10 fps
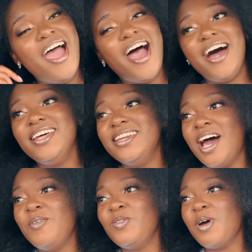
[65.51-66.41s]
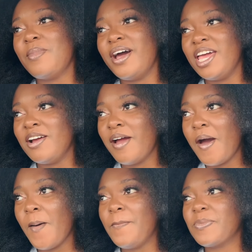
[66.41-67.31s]
I did not want to wear my hair
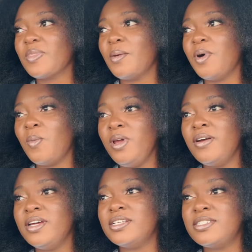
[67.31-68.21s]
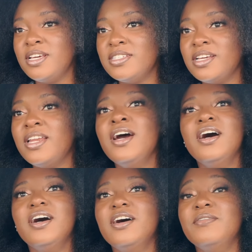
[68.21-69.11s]
out. But we are in the season
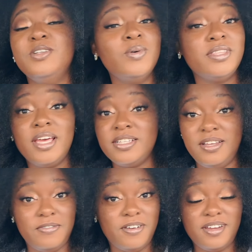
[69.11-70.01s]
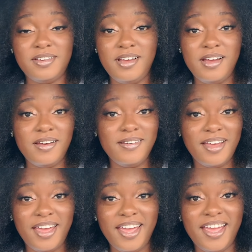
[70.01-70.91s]
of doing things different.
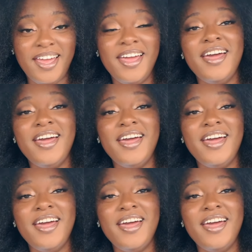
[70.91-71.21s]
Okay.